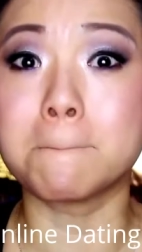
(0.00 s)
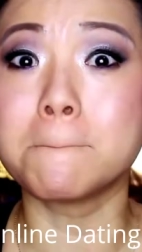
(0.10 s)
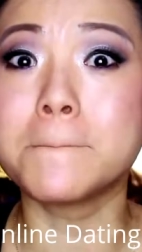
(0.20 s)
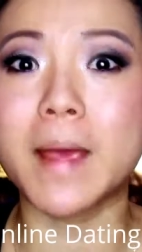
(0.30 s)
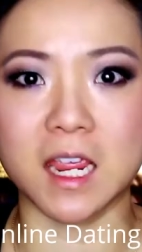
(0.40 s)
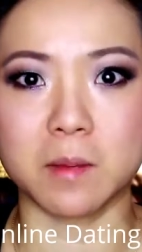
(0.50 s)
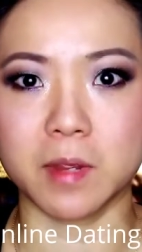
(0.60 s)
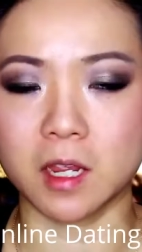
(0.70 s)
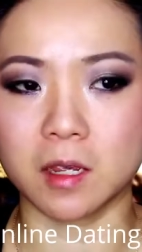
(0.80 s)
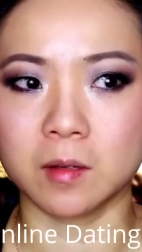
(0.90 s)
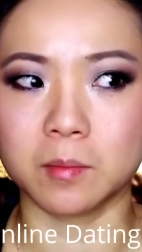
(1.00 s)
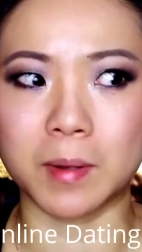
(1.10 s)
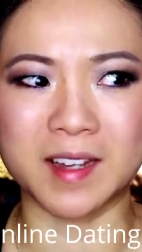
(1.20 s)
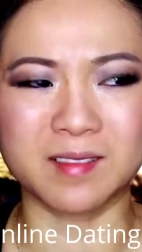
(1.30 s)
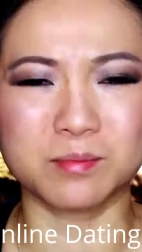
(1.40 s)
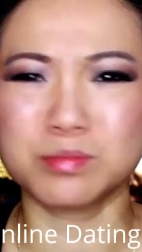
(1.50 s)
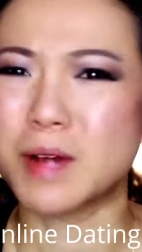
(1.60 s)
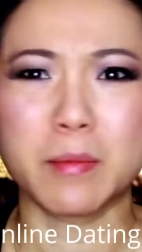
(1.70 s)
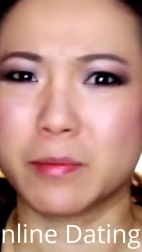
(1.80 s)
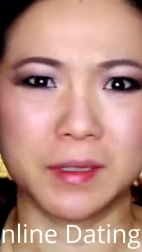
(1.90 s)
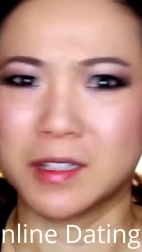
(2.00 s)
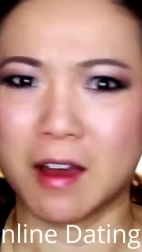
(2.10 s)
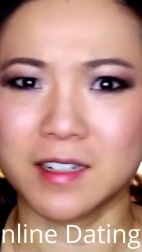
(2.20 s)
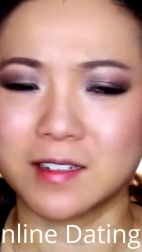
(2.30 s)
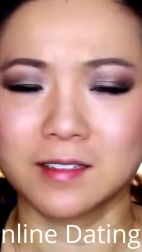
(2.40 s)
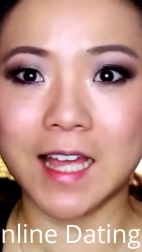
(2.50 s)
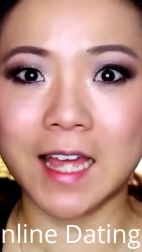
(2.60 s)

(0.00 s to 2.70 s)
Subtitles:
maybe, but probably not.